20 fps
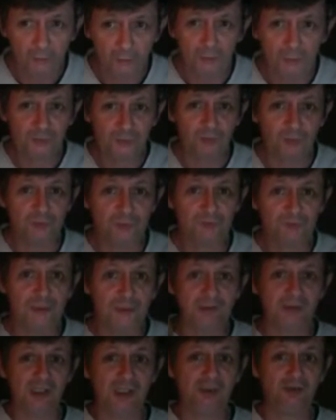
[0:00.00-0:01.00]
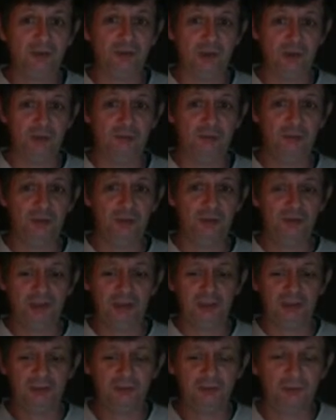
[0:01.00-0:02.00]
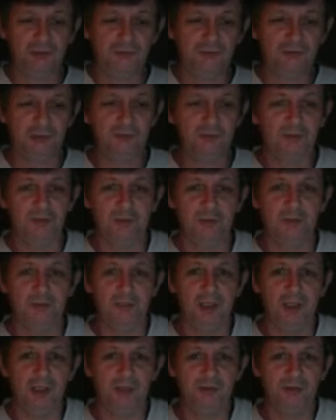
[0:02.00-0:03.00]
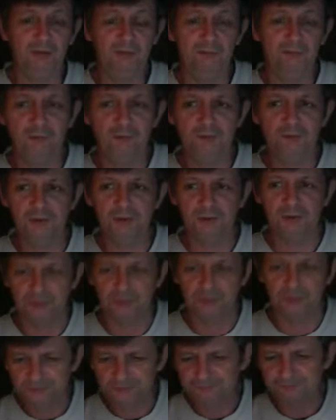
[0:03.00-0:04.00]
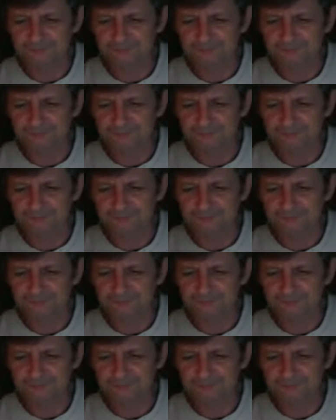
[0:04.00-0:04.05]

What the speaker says: which was fantastic, particularly when you vaped it at different voltages.